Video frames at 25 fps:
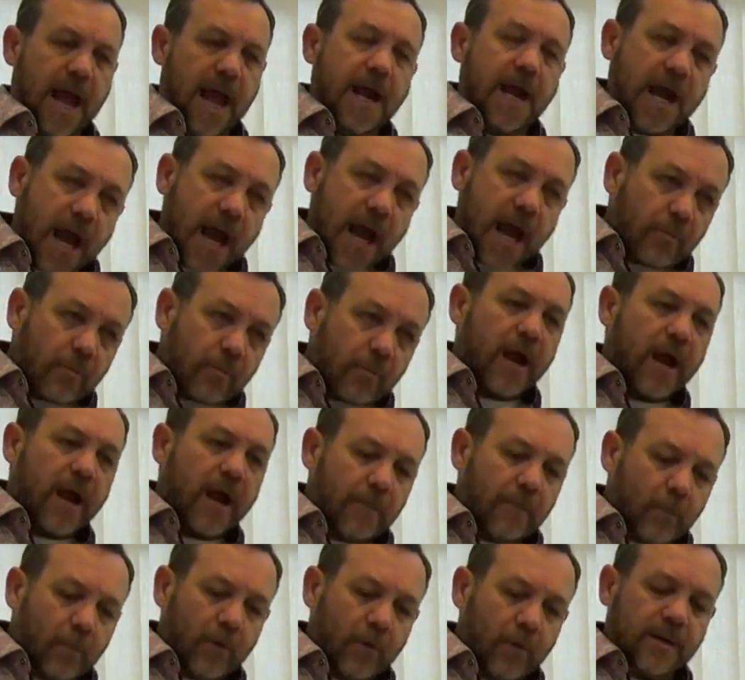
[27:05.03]
And
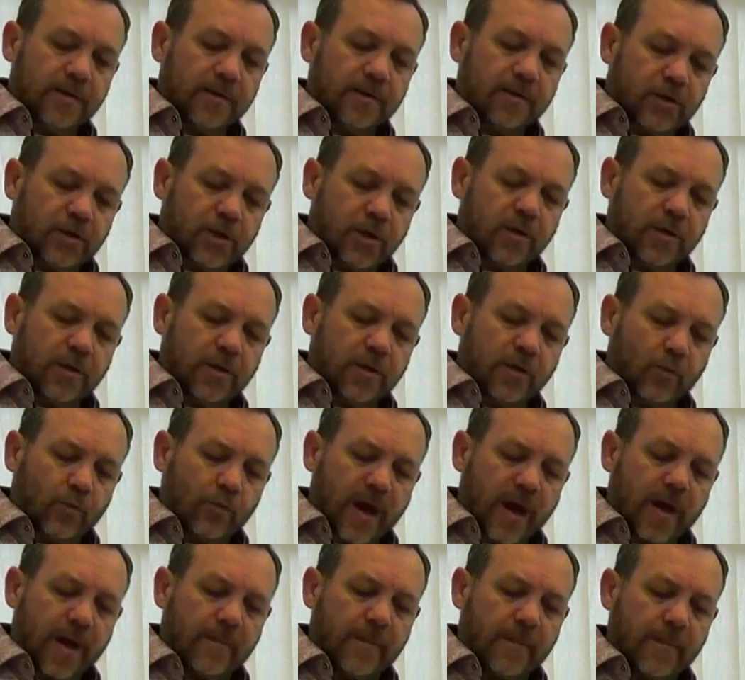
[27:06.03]
Abraham went and took the
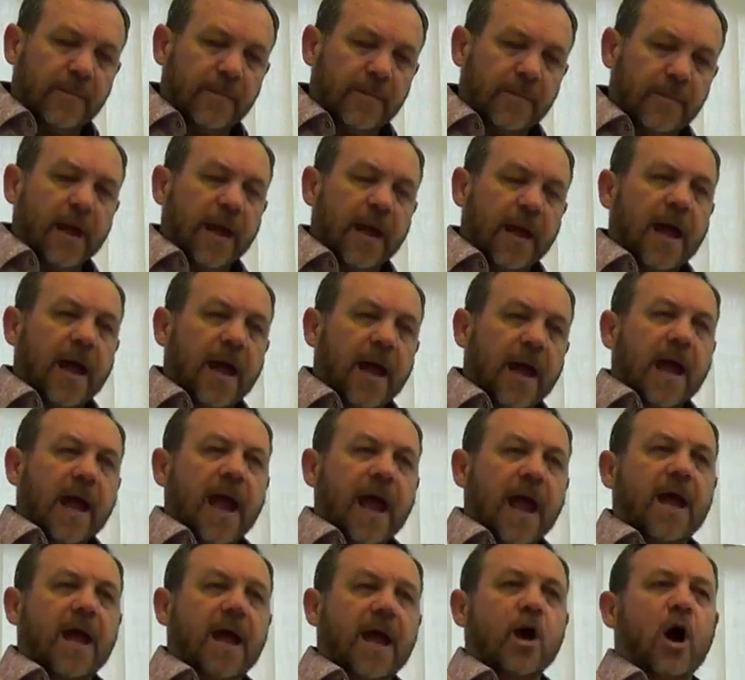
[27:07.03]
ram
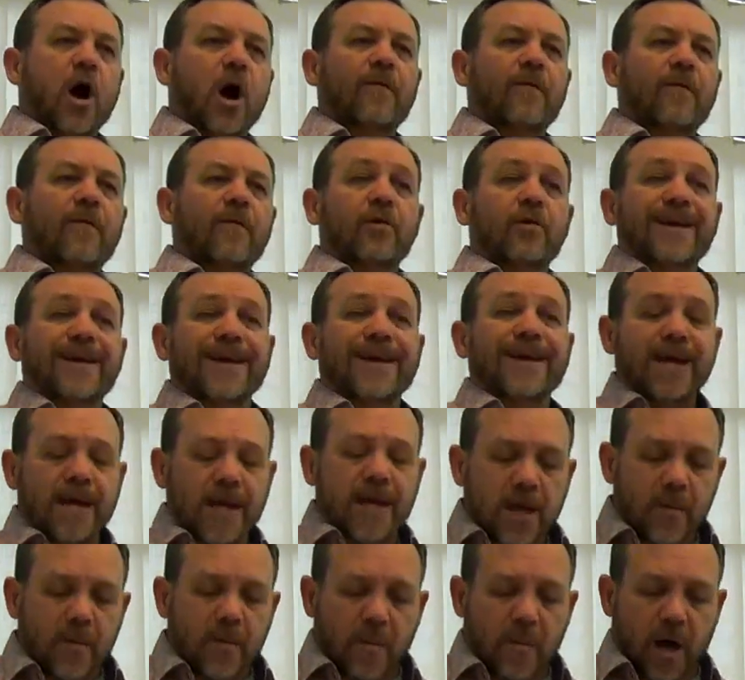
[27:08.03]
and offered
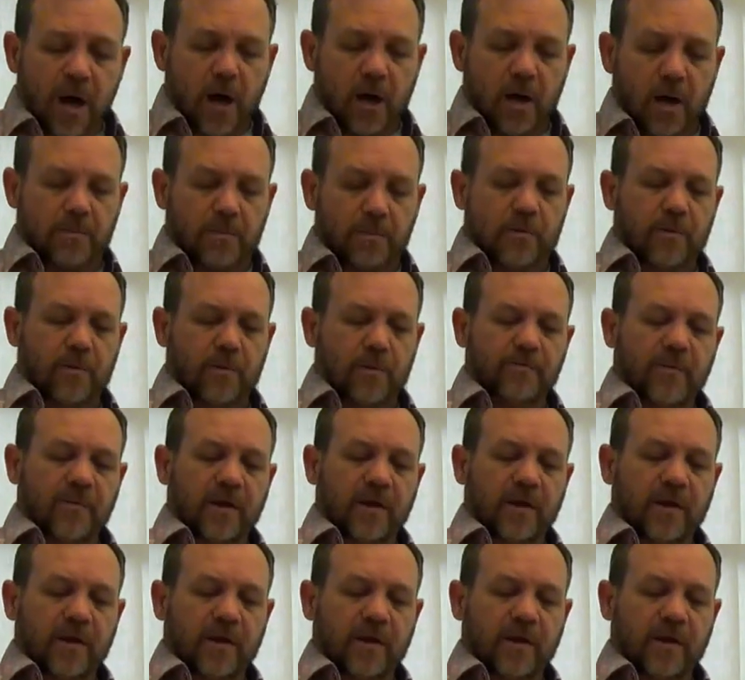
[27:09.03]
him up